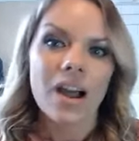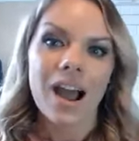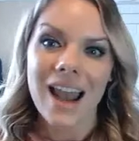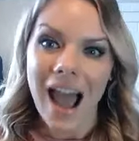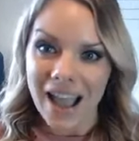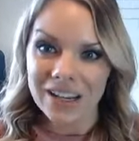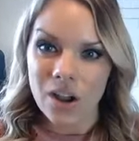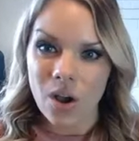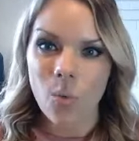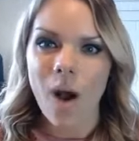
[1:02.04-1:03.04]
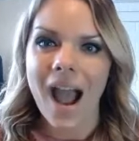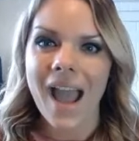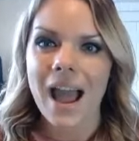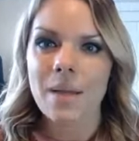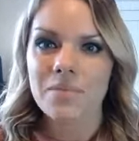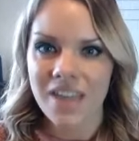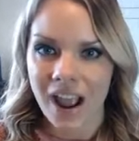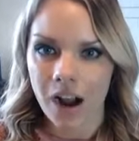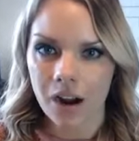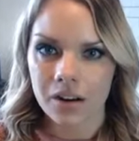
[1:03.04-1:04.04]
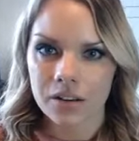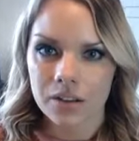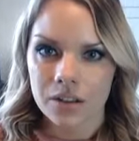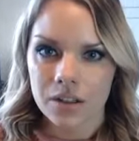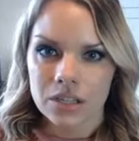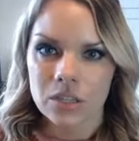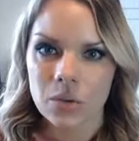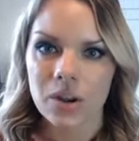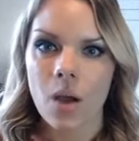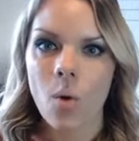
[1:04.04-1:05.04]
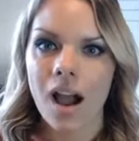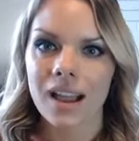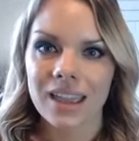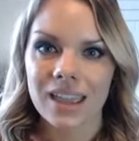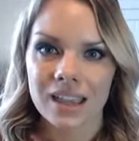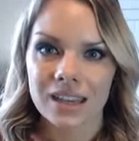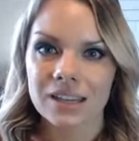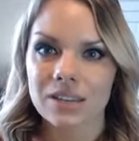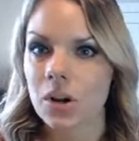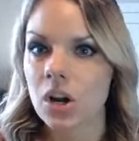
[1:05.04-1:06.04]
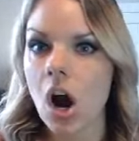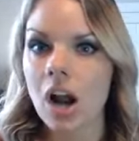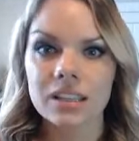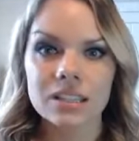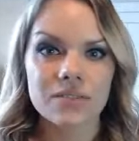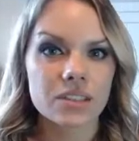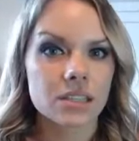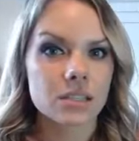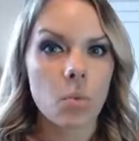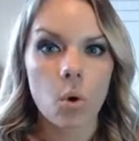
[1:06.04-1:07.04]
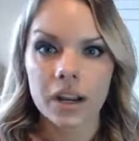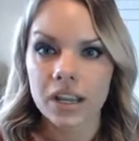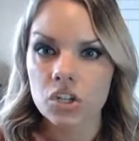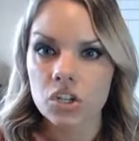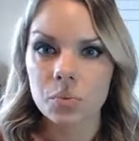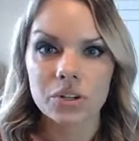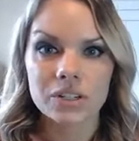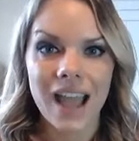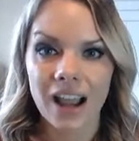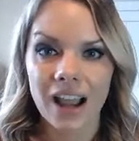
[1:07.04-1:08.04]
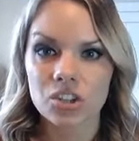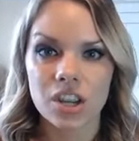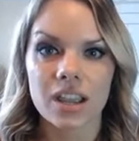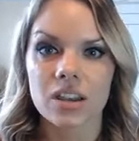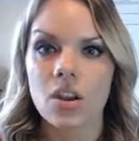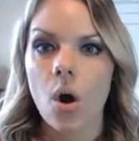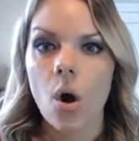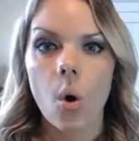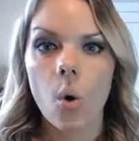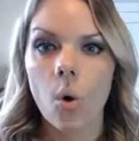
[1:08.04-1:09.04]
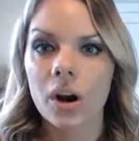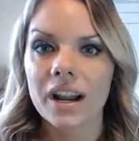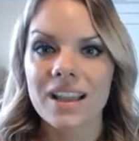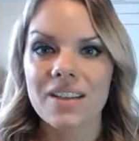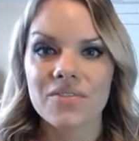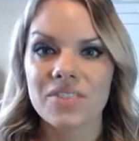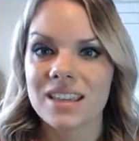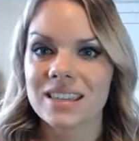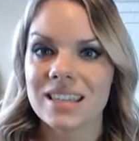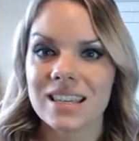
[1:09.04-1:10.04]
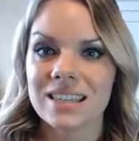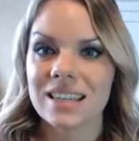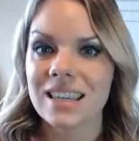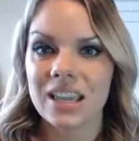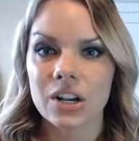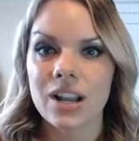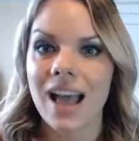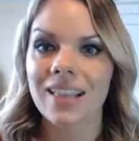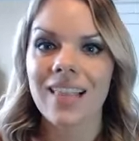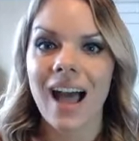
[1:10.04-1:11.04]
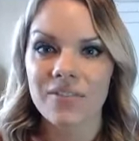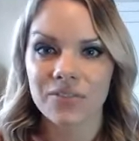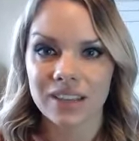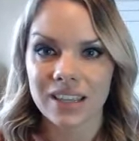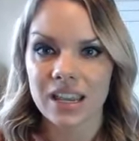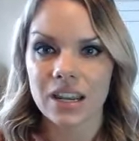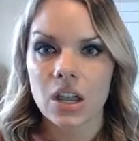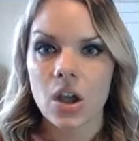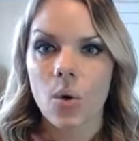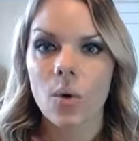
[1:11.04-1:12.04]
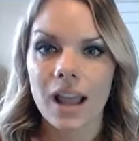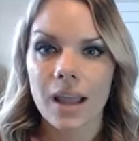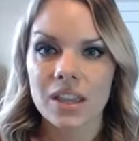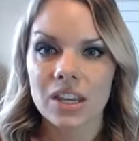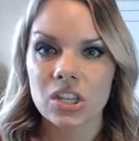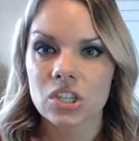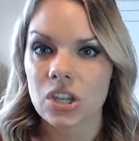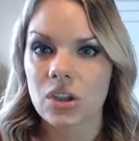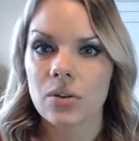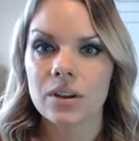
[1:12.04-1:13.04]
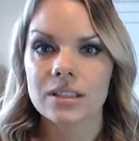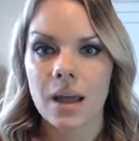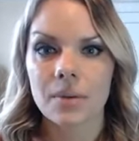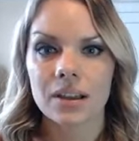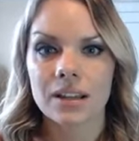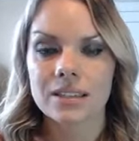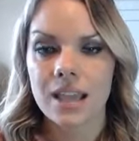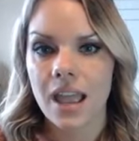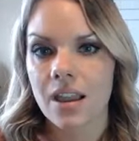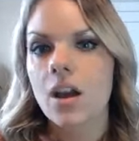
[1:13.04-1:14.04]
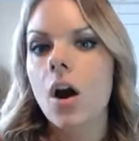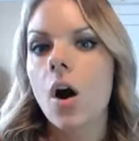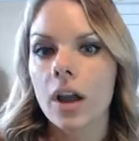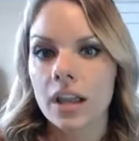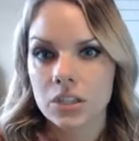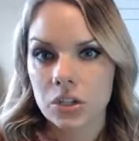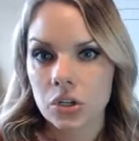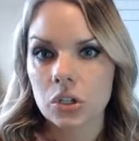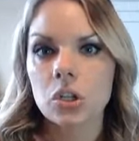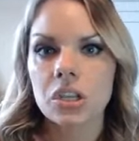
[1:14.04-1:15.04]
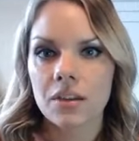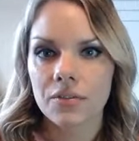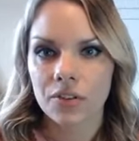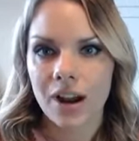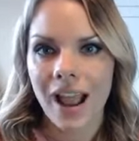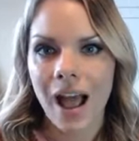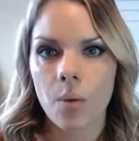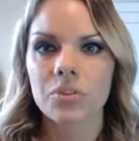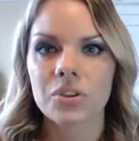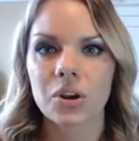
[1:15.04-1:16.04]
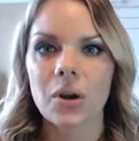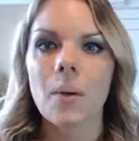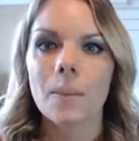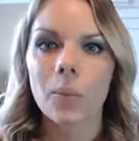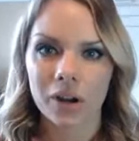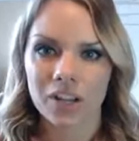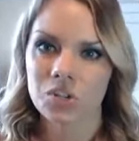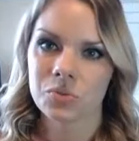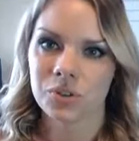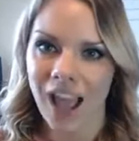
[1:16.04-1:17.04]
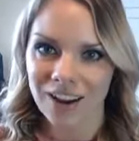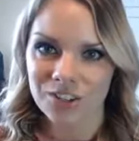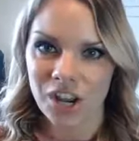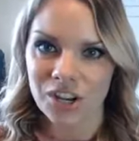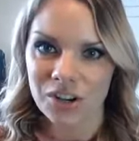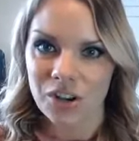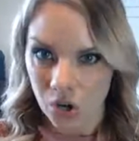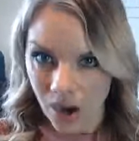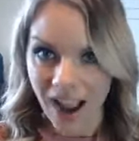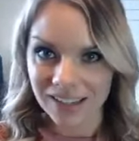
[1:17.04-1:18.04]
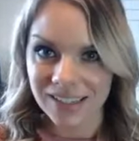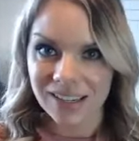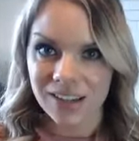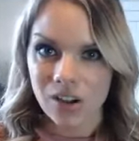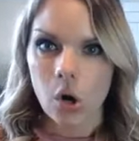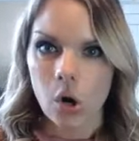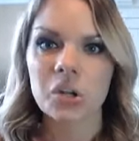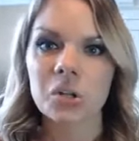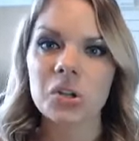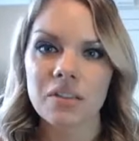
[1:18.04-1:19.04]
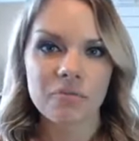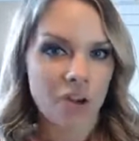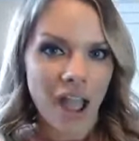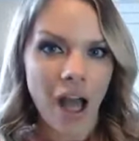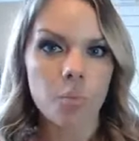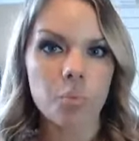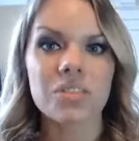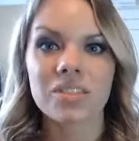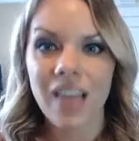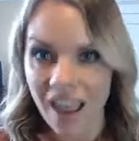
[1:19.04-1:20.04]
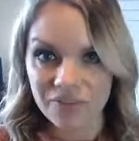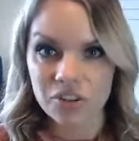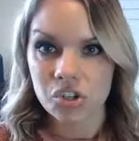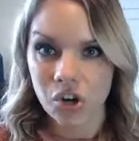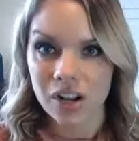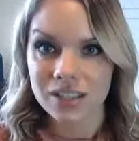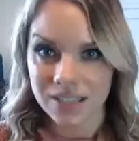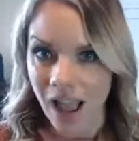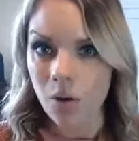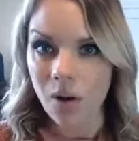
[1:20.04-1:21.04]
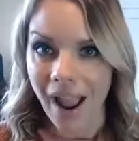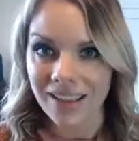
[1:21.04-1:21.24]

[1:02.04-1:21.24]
and I know why I'm there. So when I walk in, regardless if this is mortgage protection or if this is an internet life lead, what I'm going to do is I'm going to say, okay, so you're looking for help with your mortgage protection, correct? Or you're looking for help with life insurance, is that right?